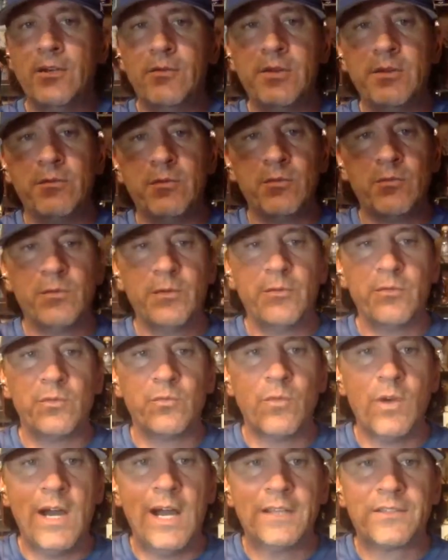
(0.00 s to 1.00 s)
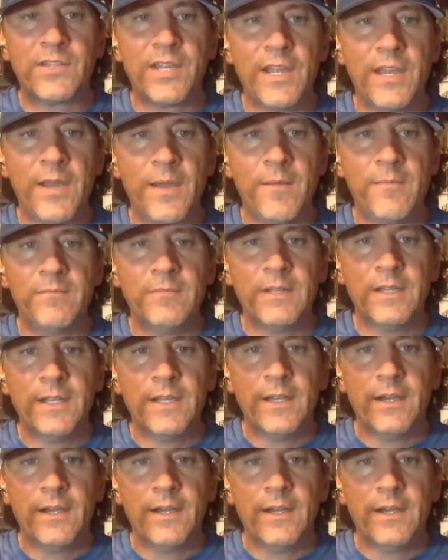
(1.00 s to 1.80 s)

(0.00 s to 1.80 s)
We would watch him,